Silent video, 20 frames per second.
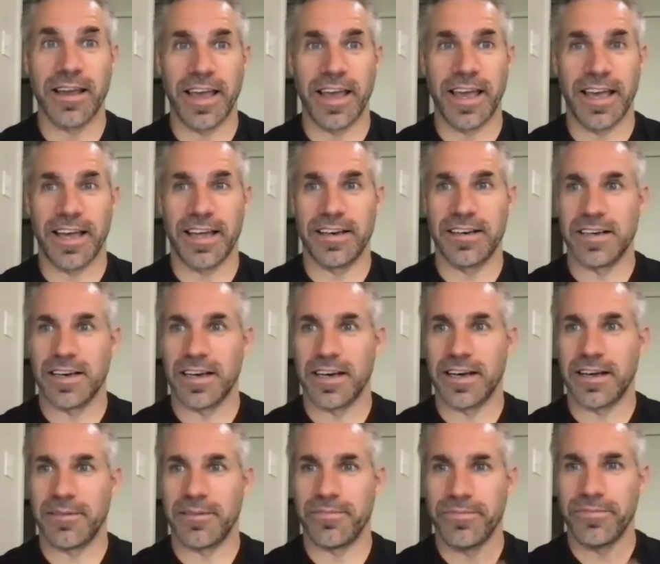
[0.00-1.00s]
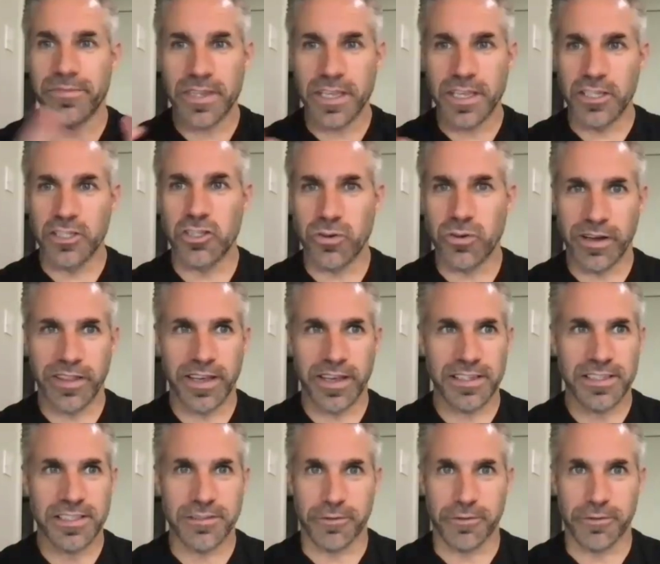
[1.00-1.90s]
And enjoy this.